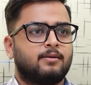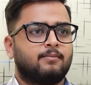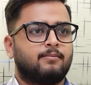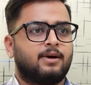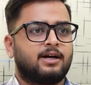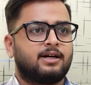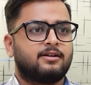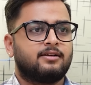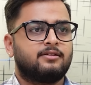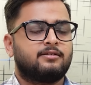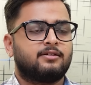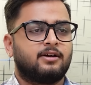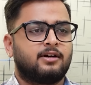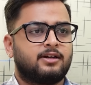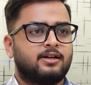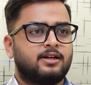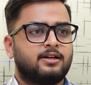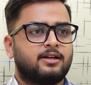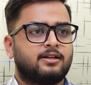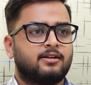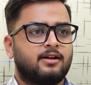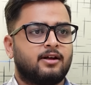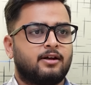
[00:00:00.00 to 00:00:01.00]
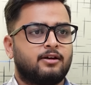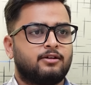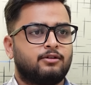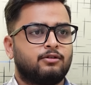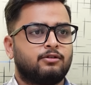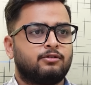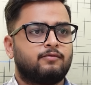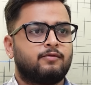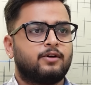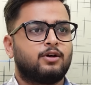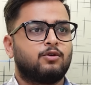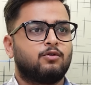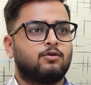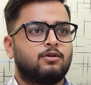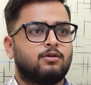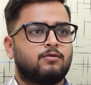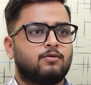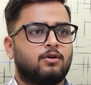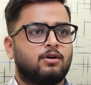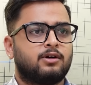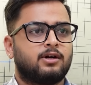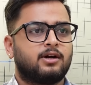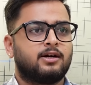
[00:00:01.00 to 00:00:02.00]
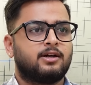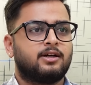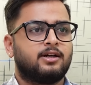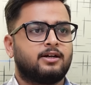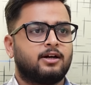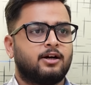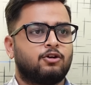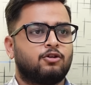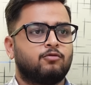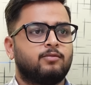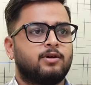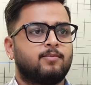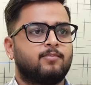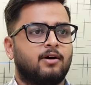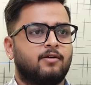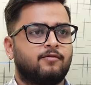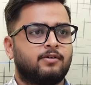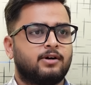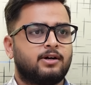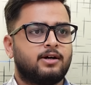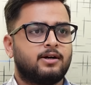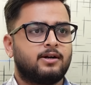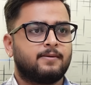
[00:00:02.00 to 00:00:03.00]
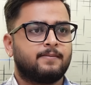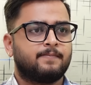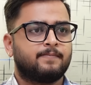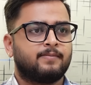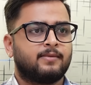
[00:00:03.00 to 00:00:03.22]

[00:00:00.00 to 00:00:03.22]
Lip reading: But in certain scenarios, we don't want our data to be buffered.